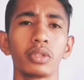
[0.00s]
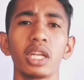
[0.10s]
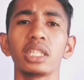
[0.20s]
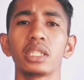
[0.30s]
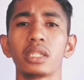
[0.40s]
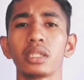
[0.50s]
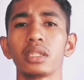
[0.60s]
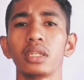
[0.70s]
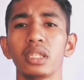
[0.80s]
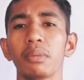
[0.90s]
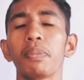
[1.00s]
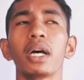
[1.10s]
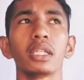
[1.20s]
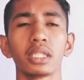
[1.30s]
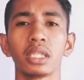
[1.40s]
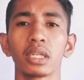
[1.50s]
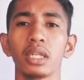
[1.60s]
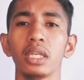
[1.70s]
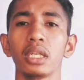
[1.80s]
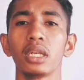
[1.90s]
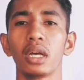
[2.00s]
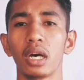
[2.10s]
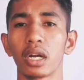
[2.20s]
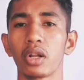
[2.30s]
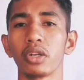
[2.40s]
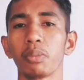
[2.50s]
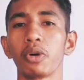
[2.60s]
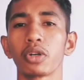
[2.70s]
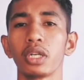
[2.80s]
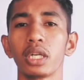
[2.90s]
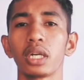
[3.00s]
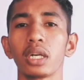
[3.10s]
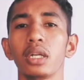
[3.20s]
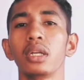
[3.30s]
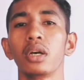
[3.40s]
touch the path exactly around the border